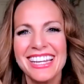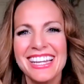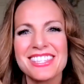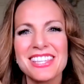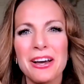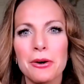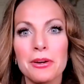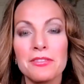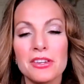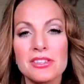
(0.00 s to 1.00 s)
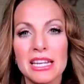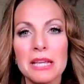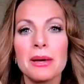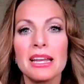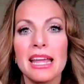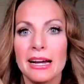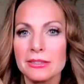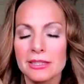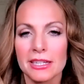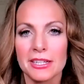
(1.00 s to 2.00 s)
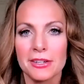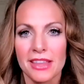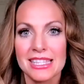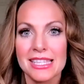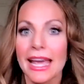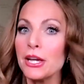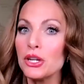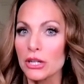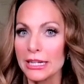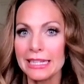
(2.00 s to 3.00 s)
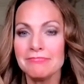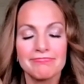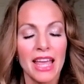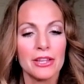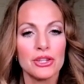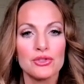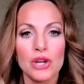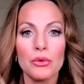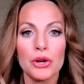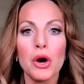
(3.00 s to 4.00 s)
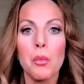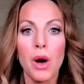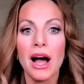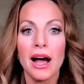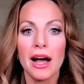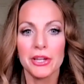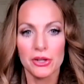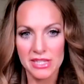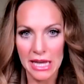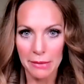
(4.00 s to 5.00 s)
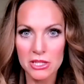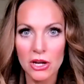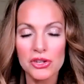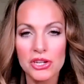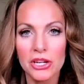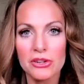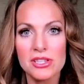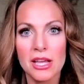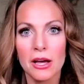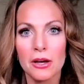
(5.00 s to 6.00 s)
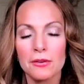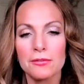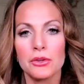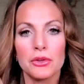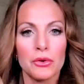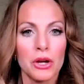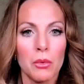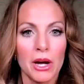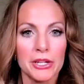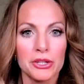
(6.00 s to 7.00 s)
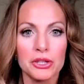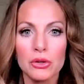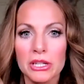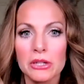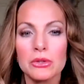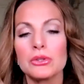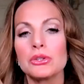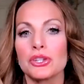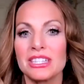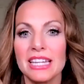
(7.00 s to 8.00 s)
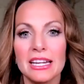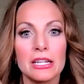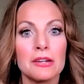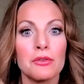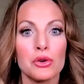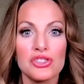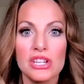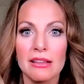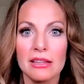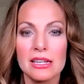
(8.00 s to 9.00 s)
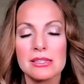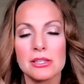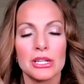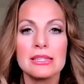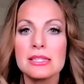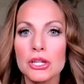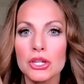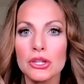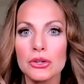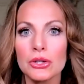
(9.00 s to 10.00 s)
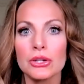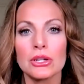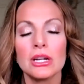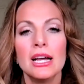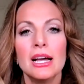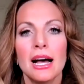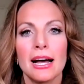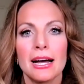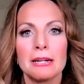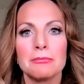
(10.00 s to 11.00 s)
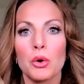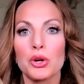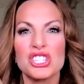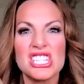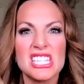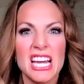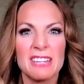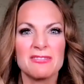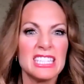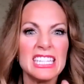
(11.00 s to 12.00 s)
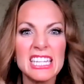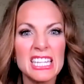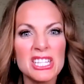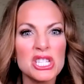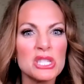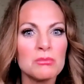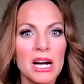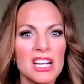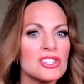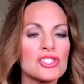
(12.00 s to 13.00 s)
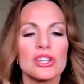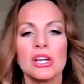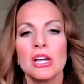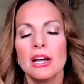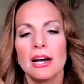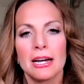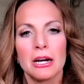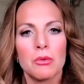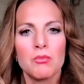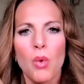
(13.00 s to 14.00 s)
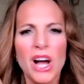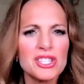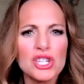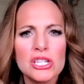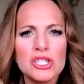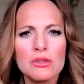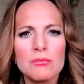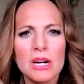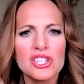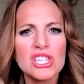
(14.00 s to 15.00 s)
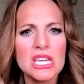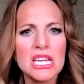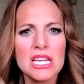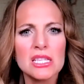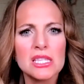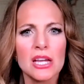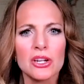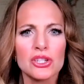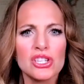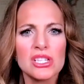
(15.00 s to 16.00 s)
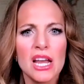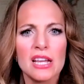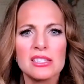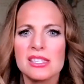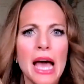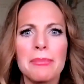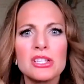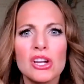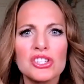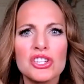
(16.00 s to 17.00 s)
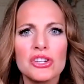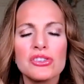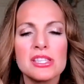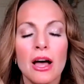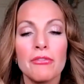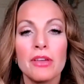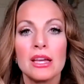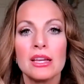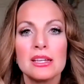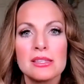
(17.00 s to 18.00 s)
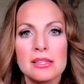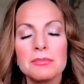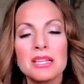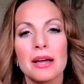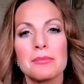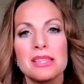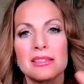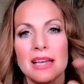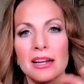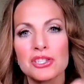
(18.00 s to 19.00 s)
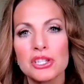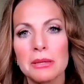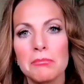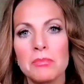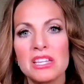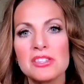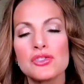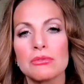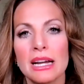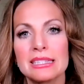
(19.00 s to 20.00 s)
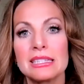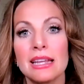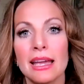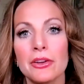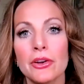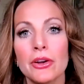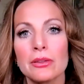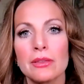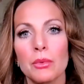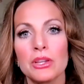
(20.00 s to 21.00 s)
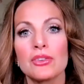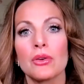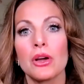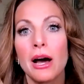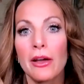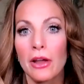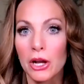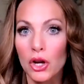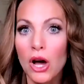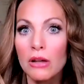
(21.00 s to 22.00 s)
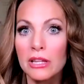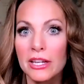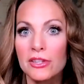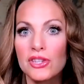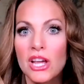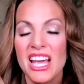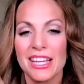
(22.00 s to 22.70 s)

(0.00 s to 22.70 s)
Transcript: So if there's anybody out there that's angry, and you don't know why you're sabotaging yourself, you don't know why you're critical or negative or jealous or insecure, or just kind of eating too much, watching too much things that are just kind of sabotaging yourself. Sometimes that's actually misdirected anger that we don't know how to acknowledge.